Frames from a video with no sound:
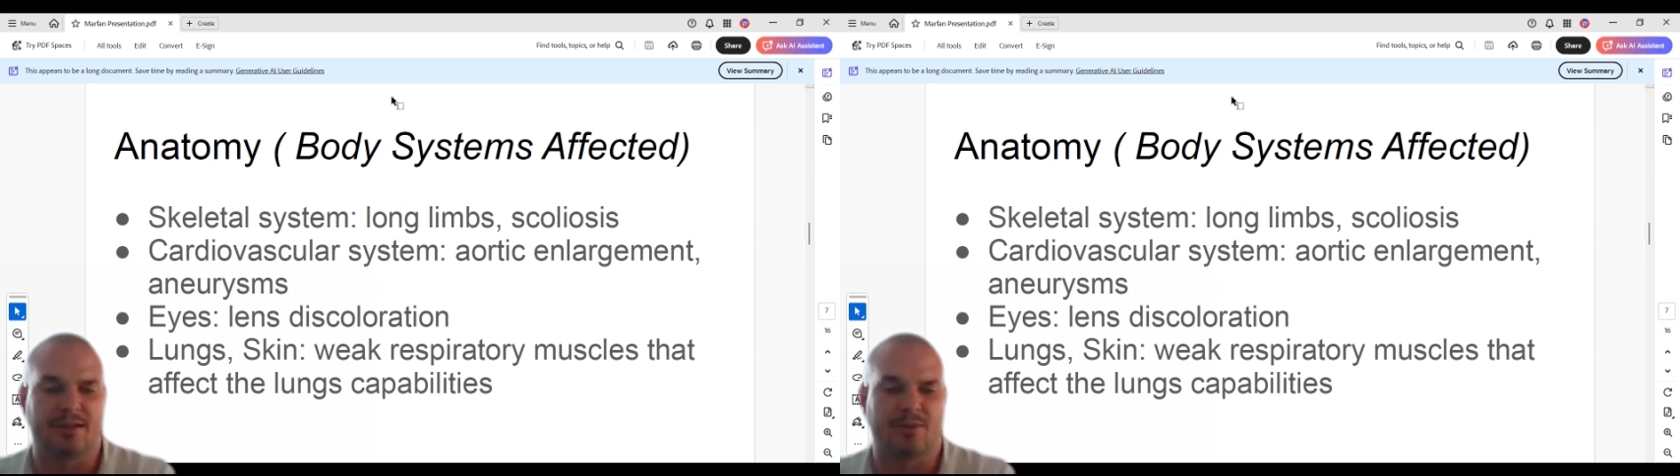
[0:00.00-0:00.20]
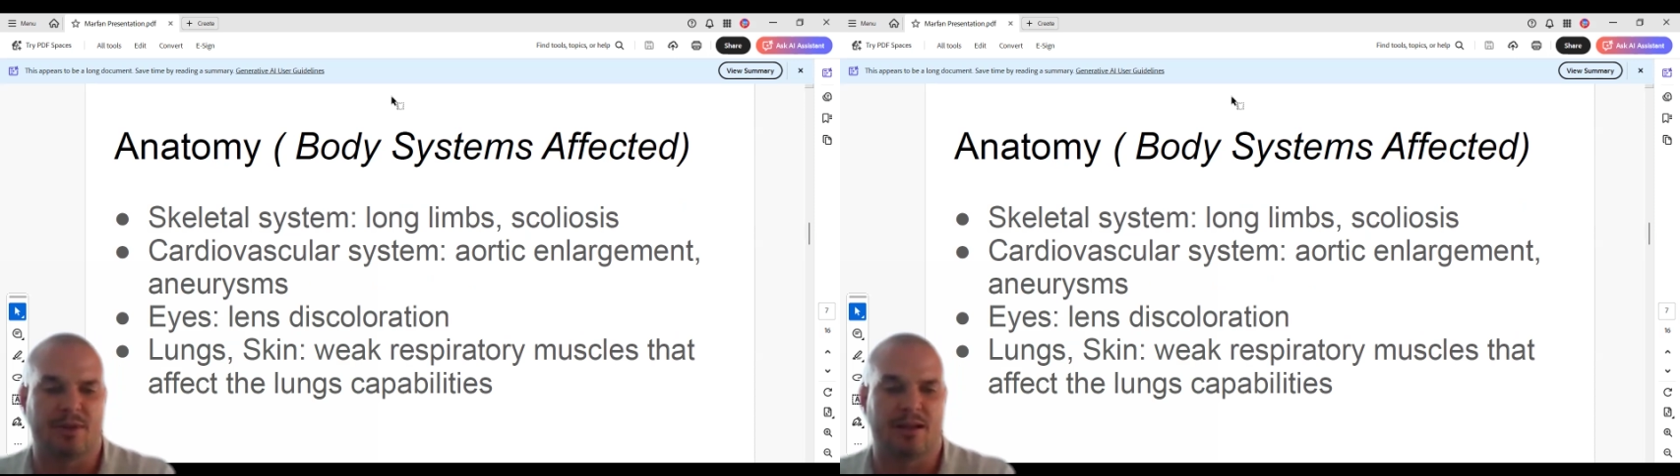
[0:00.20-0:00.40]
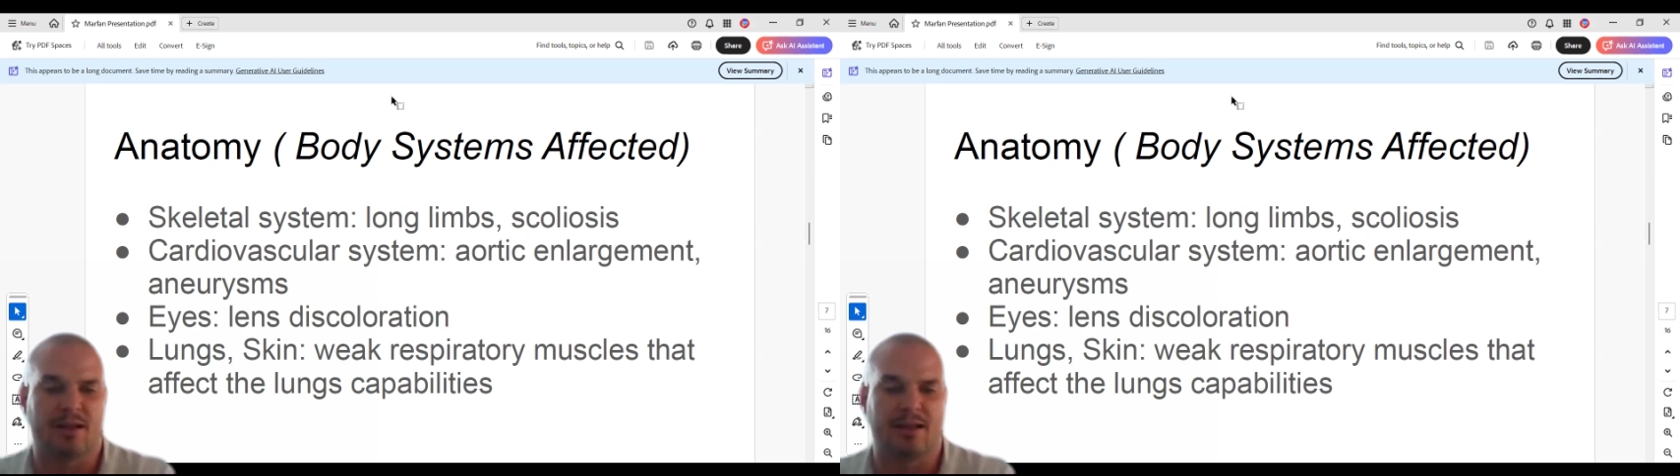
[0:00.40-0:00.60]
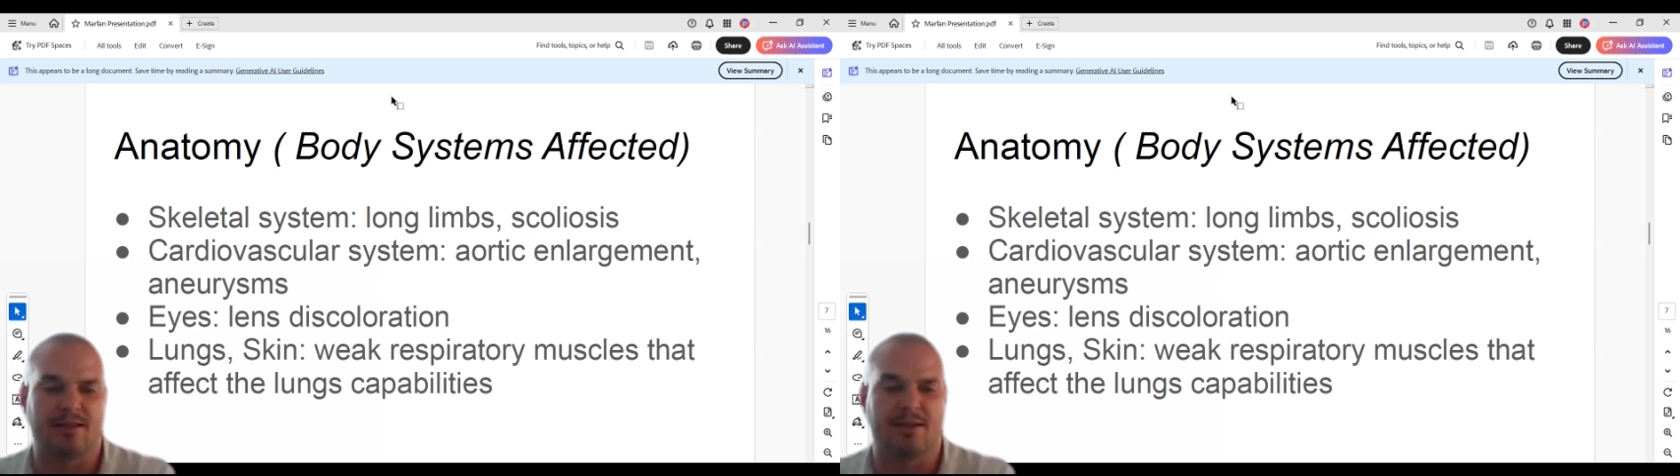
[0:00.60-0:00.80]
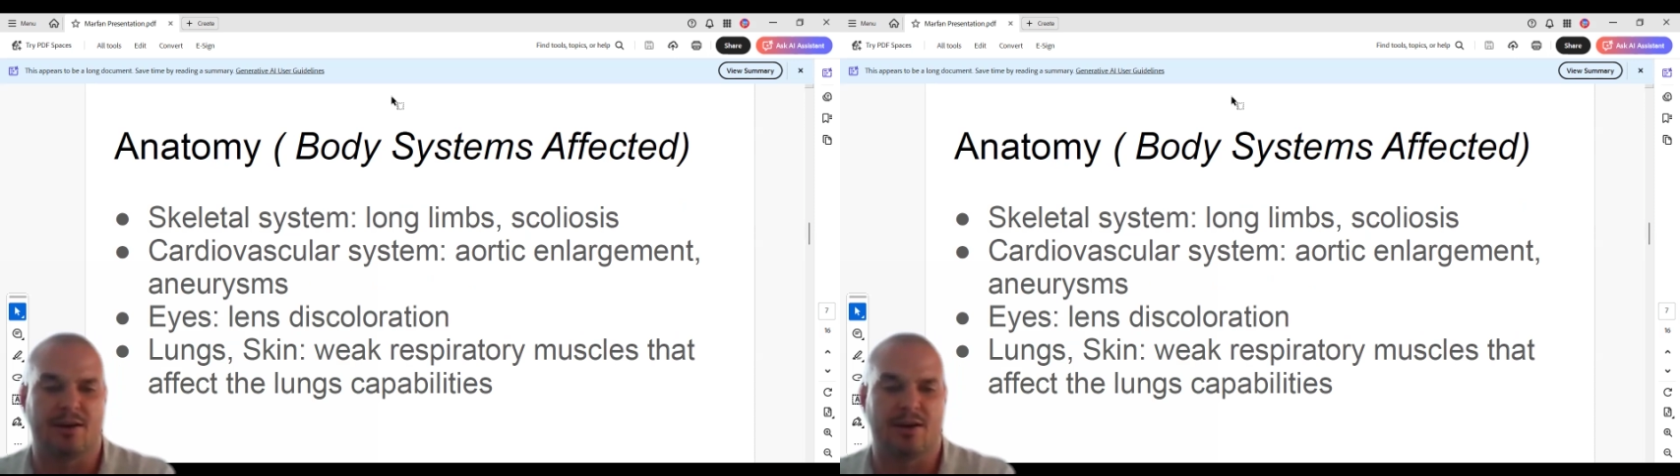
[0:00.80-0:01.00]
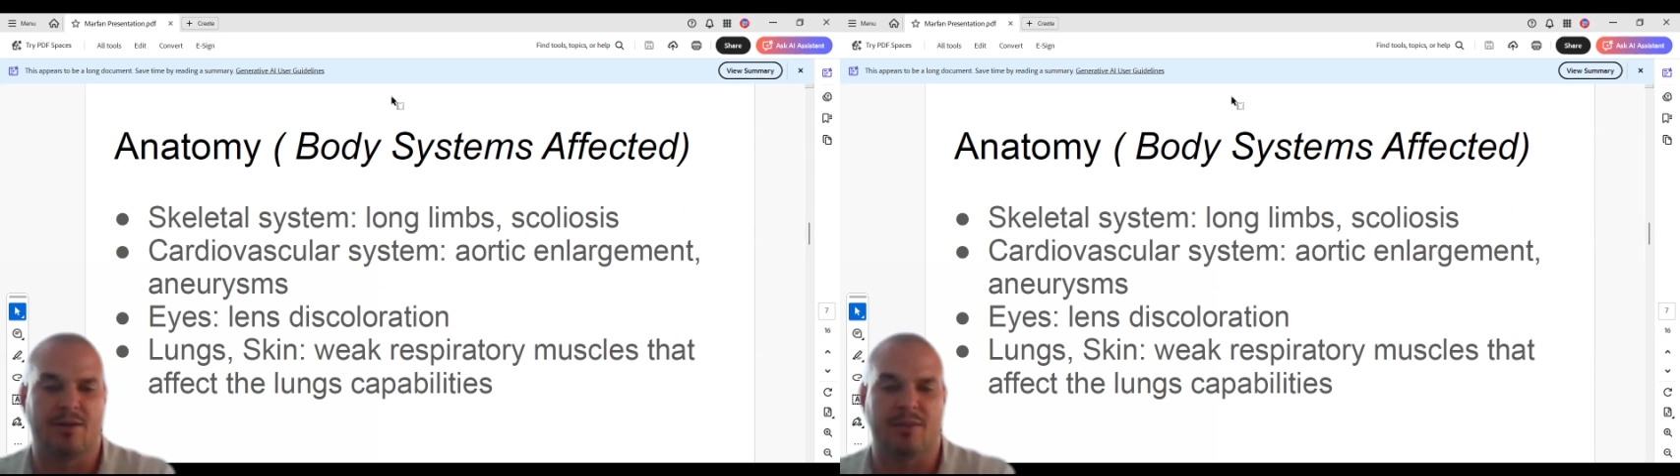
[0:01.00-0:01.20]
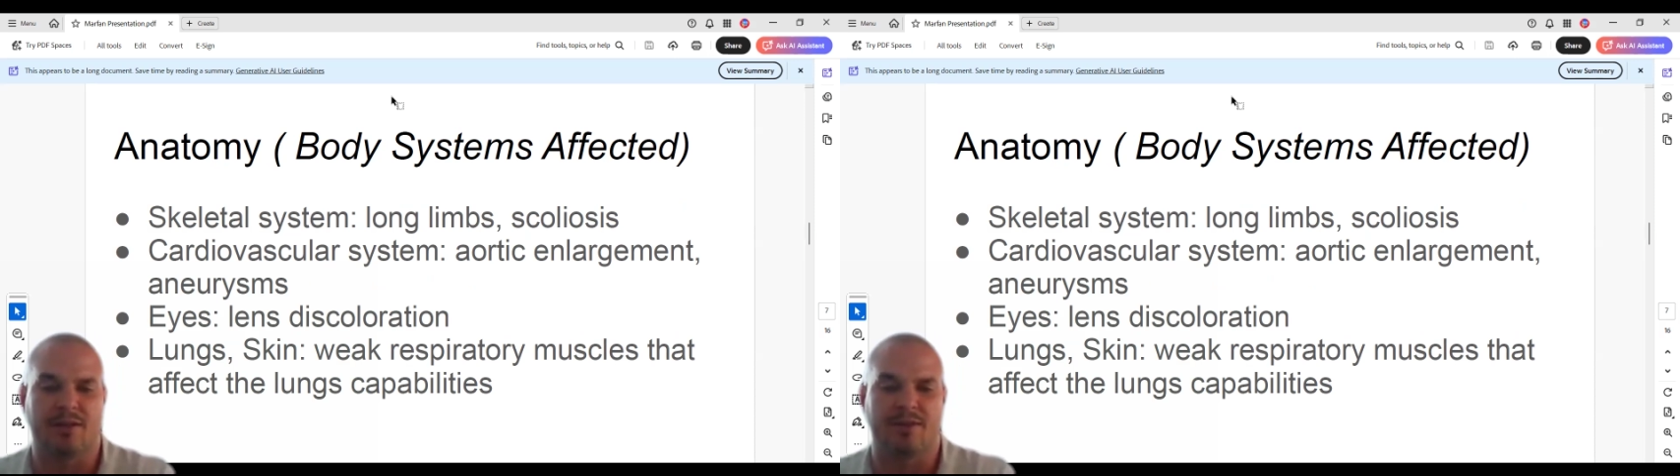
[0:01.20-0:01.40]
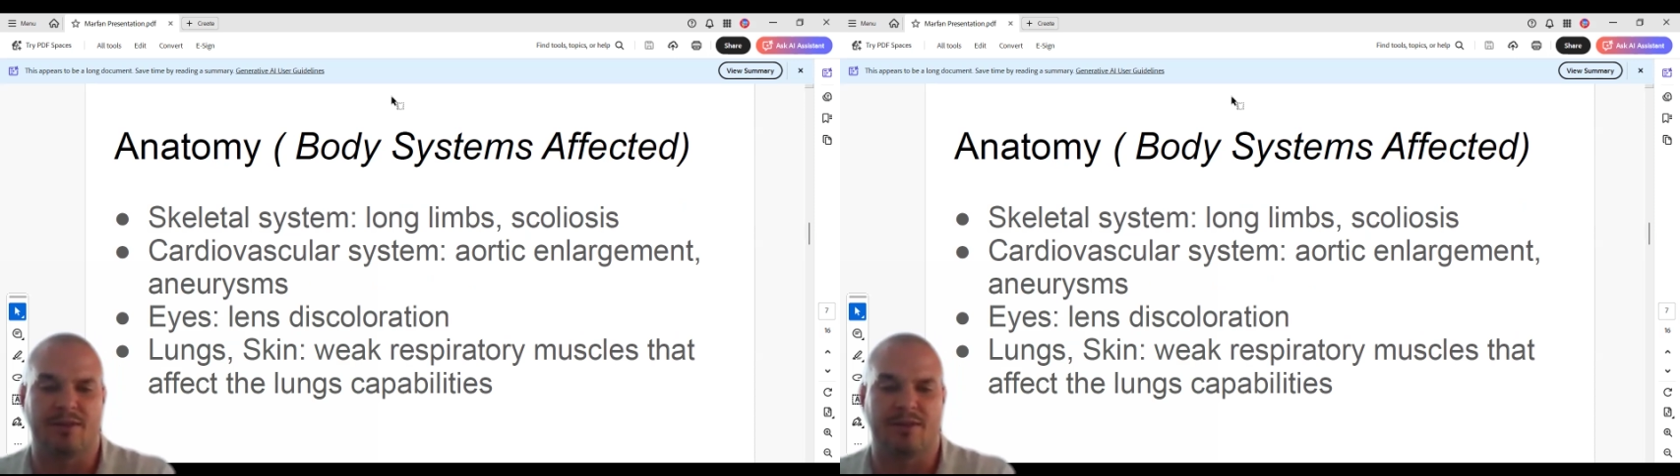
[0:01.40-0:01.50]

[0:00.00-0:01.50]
as well as the heart and blood